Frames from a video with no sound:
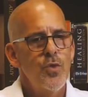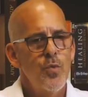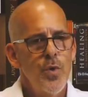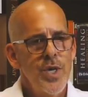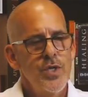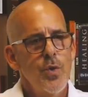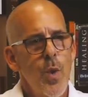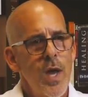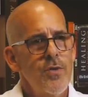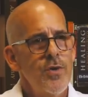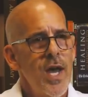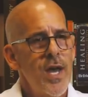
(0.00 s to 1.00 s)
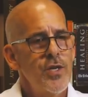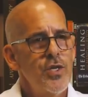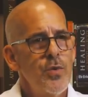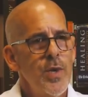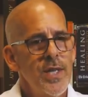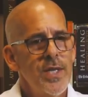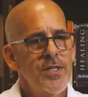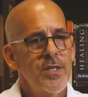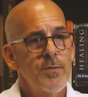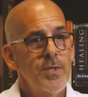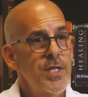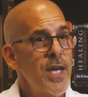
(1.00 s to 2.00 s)
the reason why they're not doing this
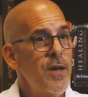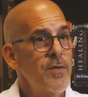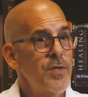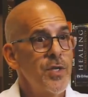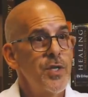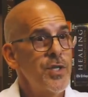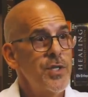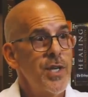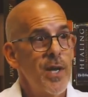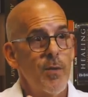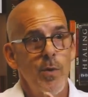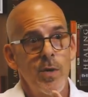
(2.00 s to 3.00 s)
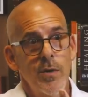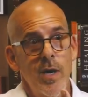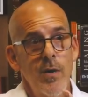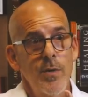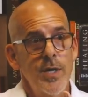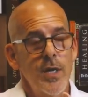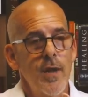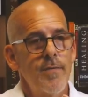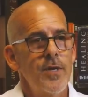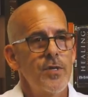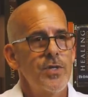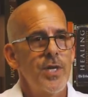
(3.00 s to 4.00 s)
themselves and just saying, we don't care what the
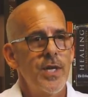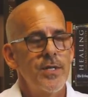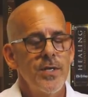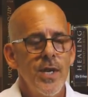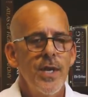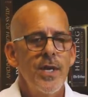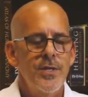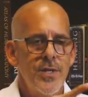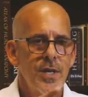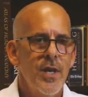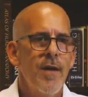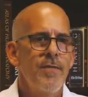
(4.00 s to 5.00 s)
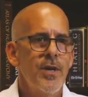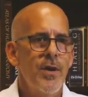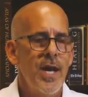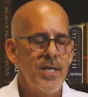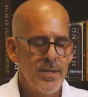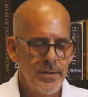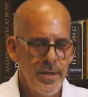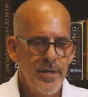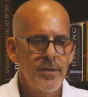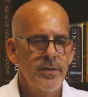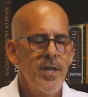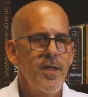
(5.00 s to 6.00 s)
governor says, is the governor has
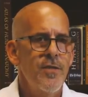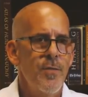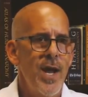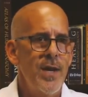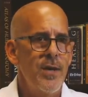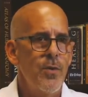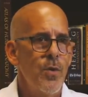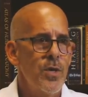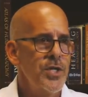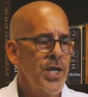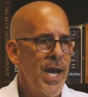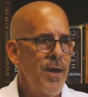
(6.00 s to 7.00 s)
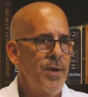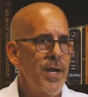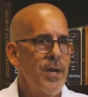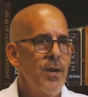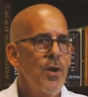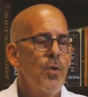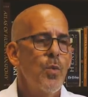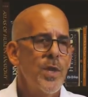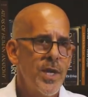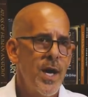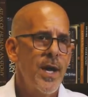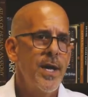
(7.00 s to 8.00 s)
literally threatened Orange County
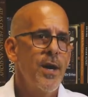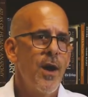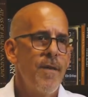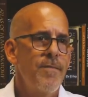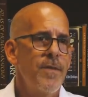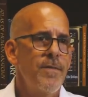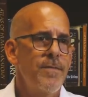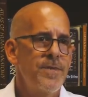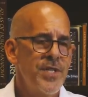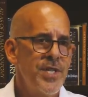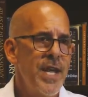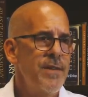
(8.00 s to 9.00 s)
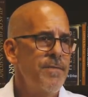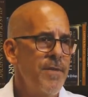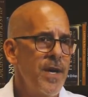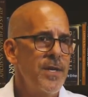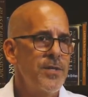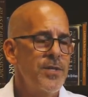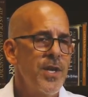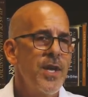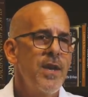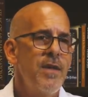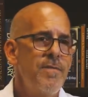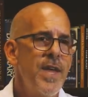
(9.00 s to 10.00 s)
with cutting off of state funds
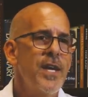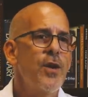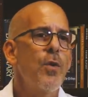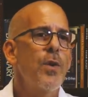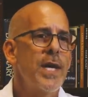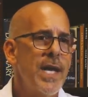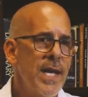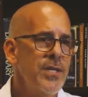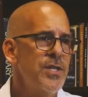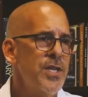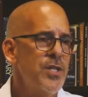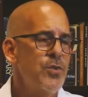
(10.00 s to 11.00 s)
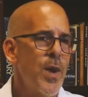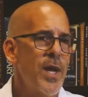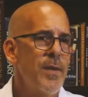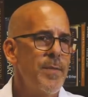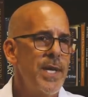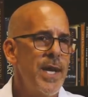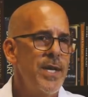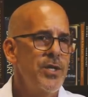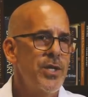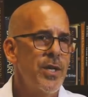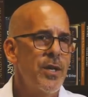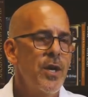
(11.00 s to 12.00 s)
if they go against his
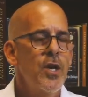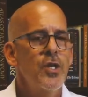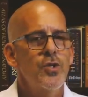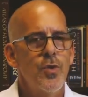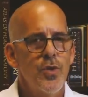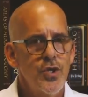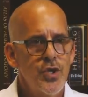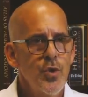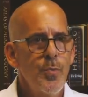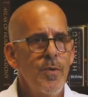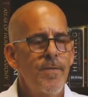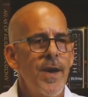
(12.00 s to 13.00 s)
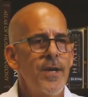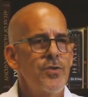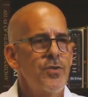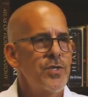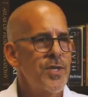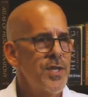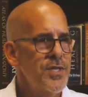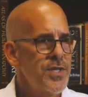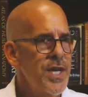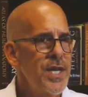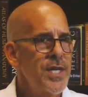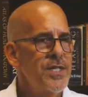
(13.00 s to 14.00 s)
recommendation. So the supervisors in the
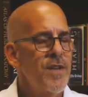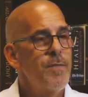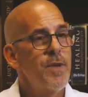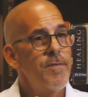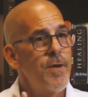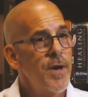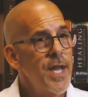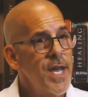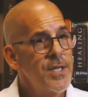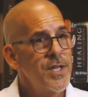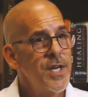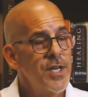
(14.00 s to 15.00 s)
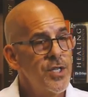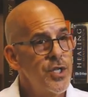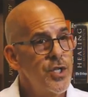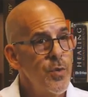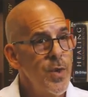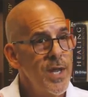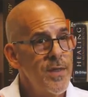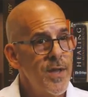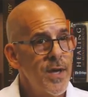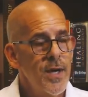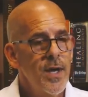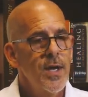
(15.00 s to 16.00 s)
cities have been very hesitant to do
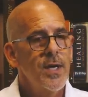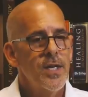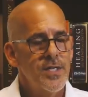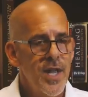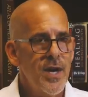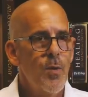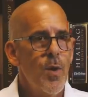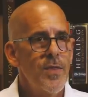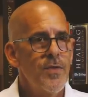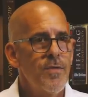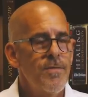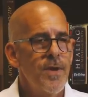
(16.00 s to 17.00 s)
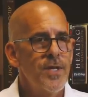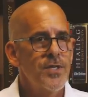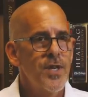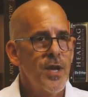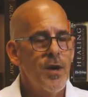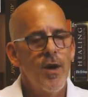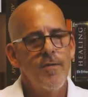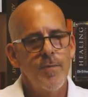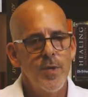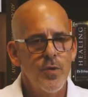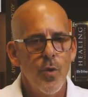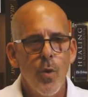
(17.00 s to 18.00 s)
anything because they don't want their funds cut off,
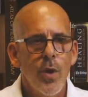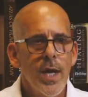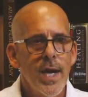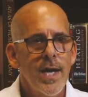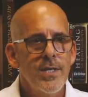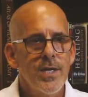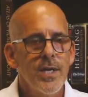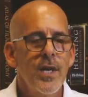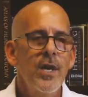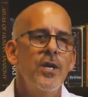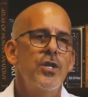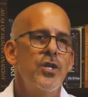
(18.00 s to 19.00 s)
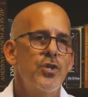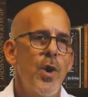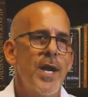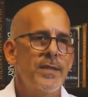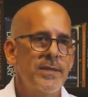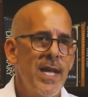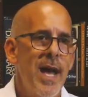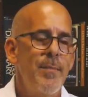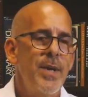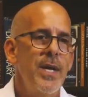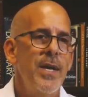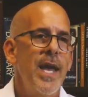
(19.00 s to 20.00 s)
but they're organizing to try to
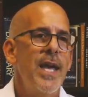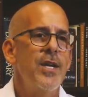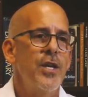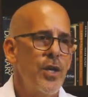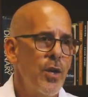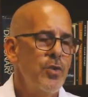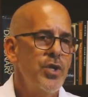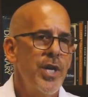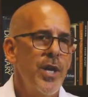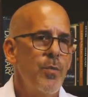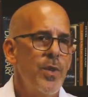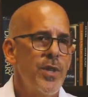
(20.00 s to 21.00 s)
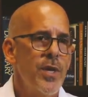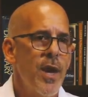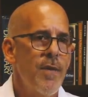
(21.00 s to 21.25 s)
lobby and negotiate with the